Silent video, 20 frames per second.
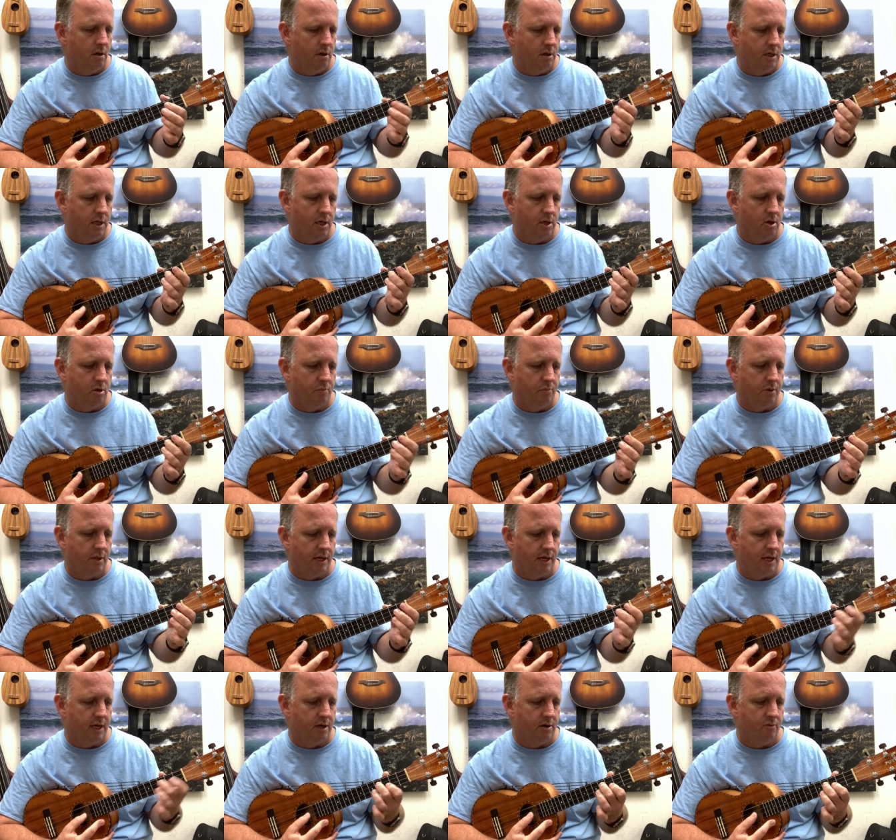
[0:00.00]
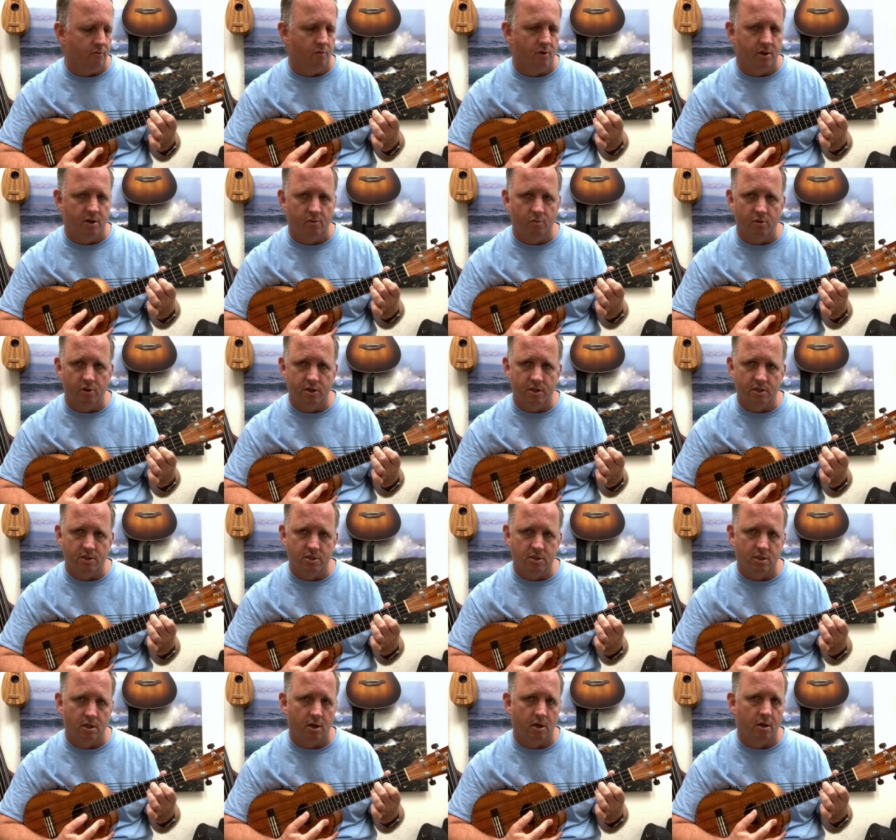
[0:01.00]
Can you play in rhythm with the
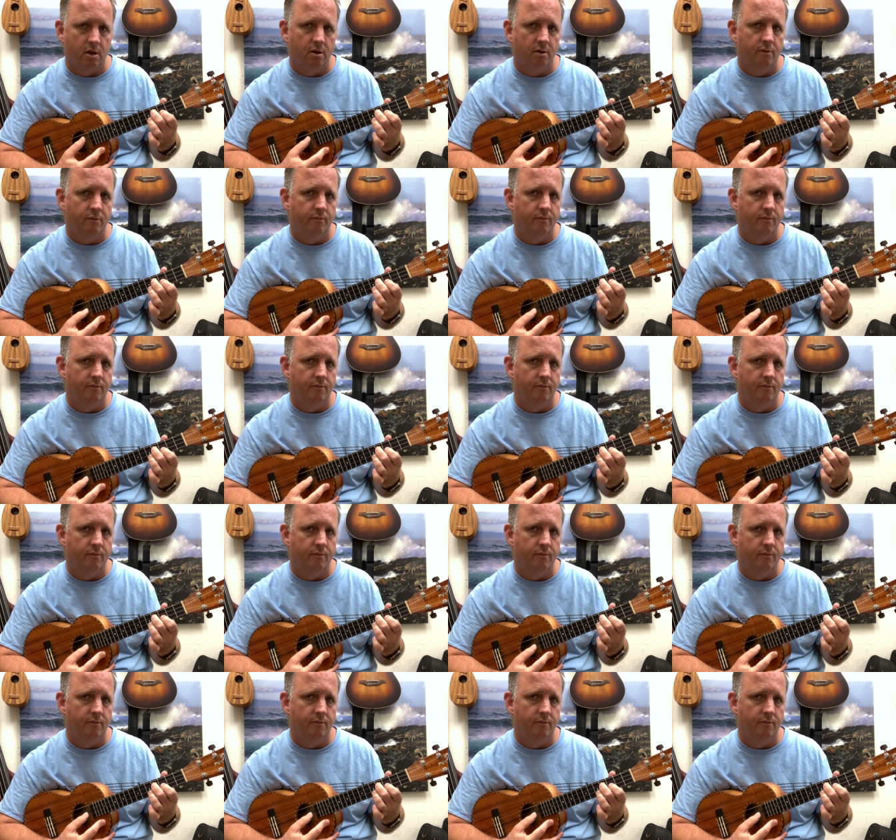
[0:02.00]
song?